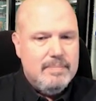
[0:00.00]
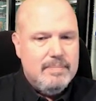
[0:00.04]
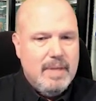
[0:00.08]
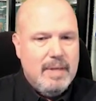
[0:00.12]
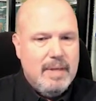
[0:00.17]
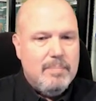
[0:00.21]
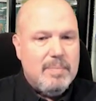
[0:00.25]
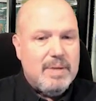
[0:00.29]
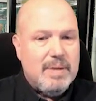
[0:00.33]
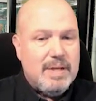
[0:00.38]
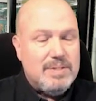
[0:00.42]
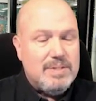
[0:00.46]

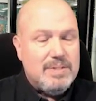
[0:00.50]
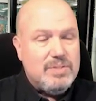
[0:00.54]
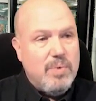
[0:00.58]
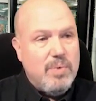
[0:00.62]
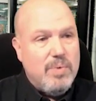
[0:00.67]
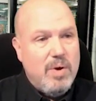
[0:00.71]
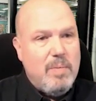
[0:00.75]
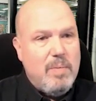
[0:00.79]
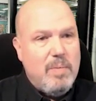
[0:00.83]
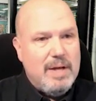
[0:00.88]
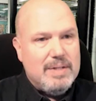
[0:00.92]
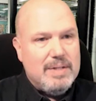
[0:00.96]
Because the
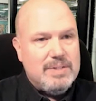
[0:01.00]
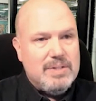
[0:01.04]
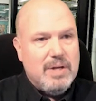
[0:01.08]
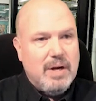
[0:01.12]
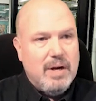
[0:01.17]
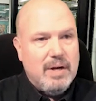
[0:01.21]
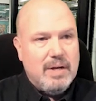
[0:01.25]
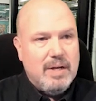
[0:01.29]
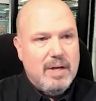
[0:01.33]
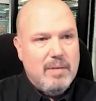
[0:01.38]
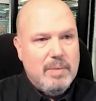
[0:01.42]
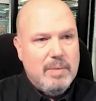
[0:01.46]
robots are
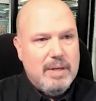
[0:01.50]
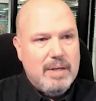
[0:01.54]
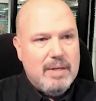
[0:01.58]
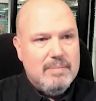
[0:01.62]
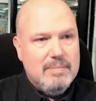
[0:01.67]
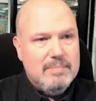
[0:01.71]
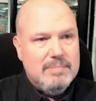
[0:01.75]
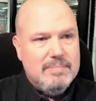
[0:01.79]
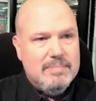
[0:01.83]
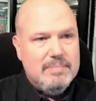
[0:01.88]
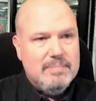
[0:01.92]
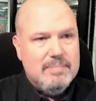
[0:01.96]
coming,
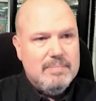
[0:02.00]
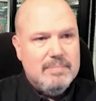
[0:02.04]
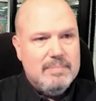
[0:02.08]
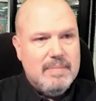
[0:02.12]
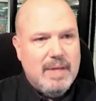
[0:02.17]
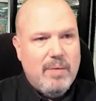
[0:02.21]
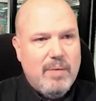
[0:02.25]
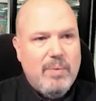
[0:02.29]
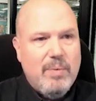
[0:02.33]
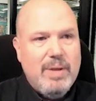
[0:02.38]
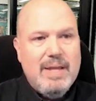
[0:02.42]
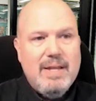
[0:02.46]

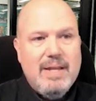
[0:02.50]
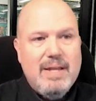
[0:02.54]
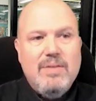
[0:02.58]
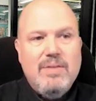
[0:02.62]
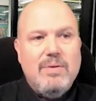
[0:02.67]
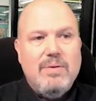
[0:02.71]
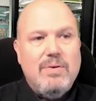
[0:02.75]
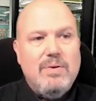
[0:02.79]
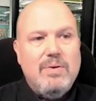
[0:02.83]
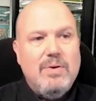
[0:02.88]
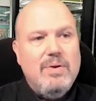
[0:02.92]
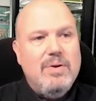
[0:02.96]
and we can either
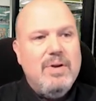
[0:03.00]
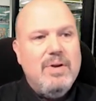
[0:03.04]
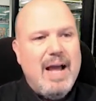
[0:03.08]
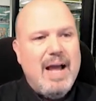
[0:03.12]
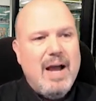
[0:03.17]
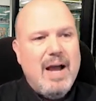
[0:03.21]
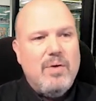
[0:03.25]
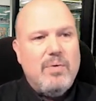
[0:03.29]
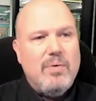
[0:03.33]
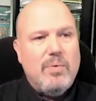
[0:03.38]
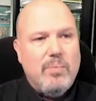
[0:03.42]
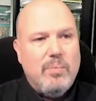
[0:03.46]
learn
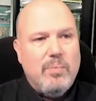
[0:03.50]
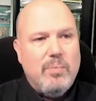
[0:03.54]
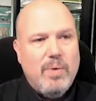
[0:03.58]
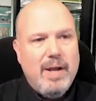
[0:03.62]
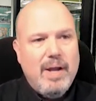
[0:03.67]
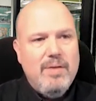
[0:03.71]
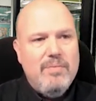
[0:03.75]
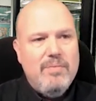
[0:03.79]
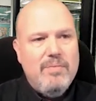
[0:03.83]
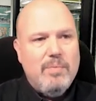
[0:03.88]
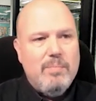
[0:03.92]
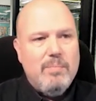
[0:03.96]
how to
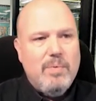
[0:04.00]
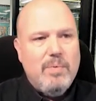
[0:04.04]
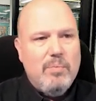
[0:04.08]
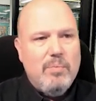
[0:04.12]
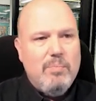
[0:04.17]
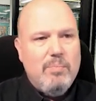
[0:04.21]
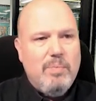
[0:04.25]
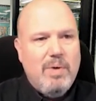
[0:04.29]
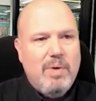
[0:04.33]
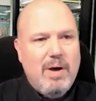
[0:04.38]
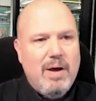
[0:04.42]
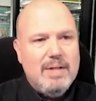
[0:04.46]
write for both
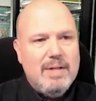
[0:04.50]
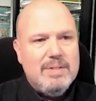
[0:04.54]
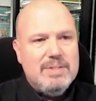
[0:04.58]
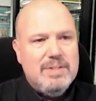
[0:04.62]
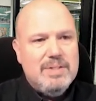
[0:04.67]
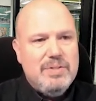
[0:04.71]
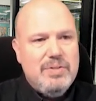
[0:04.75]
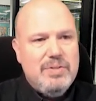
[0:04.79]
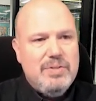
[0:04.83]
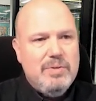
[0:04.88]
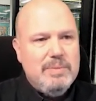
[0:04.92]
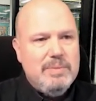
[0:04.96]
bots
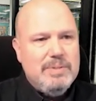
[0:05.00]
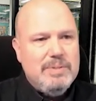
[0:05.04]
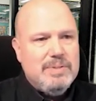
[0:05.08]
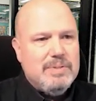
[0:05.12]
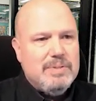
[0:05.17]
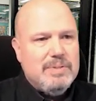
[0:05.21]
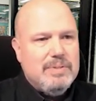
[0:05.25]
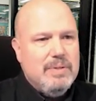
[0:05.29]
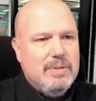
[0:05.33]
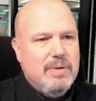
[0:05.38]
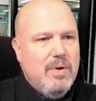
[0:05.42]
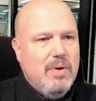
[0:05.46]
and humans
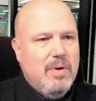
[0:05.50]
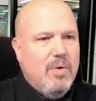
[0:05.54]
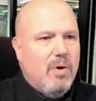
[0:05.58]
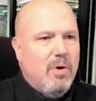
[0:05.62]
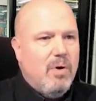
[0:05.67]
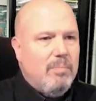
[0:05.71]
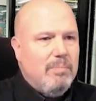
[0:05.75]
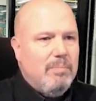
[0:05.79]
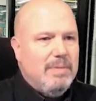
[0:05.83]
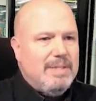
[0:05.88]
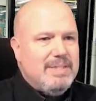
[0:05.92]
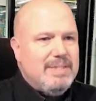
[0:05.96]
or
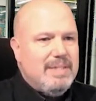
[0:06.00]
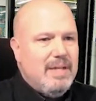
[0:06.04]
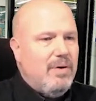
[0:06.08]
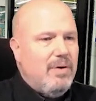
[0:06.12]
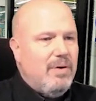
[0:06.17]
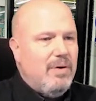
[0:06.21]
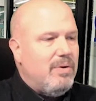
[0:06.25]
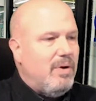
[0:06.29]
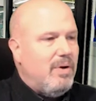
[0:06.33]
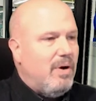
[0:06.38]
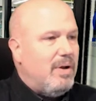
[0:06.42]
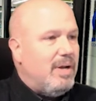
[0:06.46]
miss
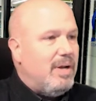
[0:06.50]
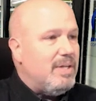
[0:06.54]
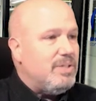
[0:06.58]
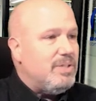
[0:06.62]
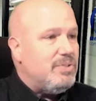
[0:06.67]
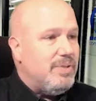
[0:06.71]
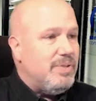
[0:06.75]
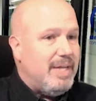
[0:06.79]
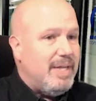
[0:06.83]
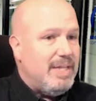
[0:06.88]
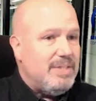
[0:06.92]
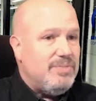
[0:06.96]
out on a
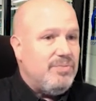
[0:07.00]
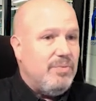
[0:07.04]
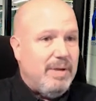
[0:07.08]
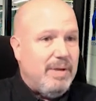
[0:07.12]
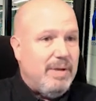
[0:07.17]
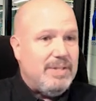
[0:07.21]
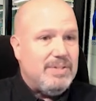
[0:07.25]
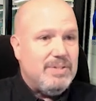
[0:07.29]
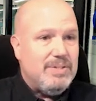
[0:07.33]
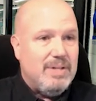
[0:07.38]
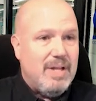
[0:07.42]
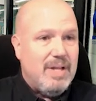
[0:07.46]

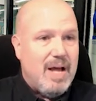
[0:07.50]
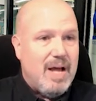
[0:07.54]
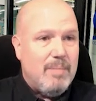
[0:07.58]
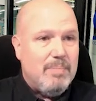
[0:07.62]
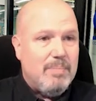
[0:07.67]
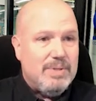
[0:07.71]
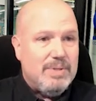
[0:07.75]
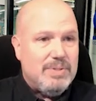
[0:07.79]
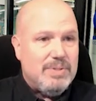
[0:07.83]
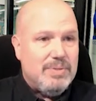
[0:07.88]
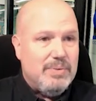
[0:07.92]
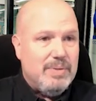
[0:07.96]
transformational
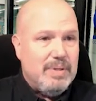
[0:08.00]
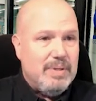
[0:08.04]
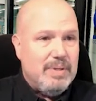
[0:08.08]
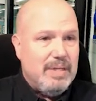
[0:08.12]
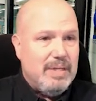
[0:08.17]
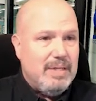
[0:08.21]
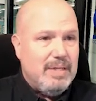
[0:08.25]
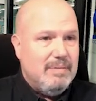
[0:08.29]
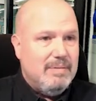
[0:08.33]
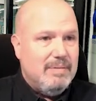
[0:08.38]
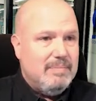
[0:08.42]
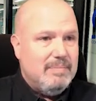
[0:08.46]

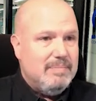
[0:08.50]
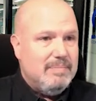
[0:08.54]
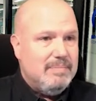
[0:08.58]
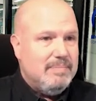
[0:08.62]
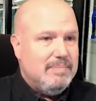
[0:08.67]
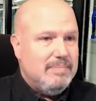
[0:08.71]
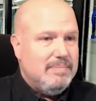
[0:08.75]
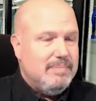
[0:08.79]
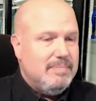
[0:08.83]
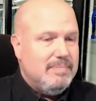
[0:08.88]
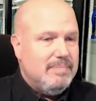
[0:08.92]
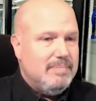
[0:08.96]
opportunity.
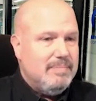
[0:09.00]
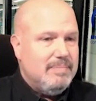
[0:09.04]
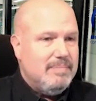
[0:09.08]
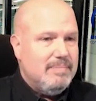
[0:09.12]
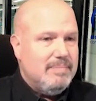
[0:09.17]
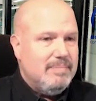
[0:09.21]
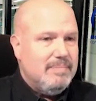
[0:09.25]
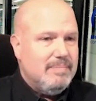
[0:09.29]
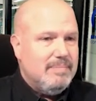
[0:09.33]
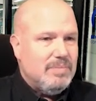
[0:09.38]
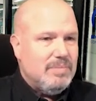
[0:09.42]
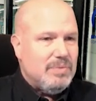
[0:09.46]

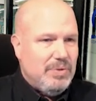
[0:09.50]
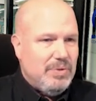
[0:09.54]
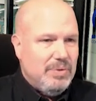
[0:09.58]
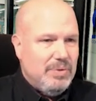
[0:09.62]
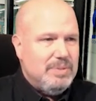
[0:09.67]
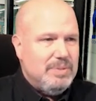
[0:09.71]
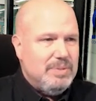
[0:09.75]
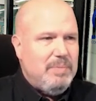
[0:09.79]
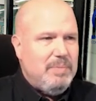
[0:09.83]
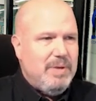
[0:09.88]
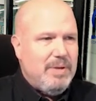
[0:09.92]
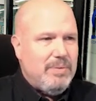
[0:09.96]
Do you
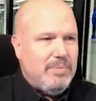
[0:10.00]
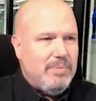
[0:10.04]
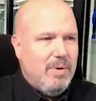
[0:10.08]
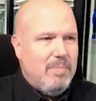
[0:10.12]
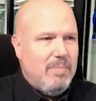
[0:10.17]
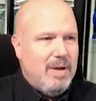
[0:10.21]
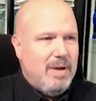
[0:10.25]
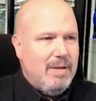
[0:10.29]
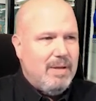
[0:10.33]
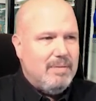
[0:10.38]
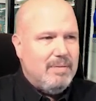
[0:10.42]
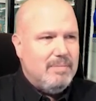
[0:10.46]
speak robot?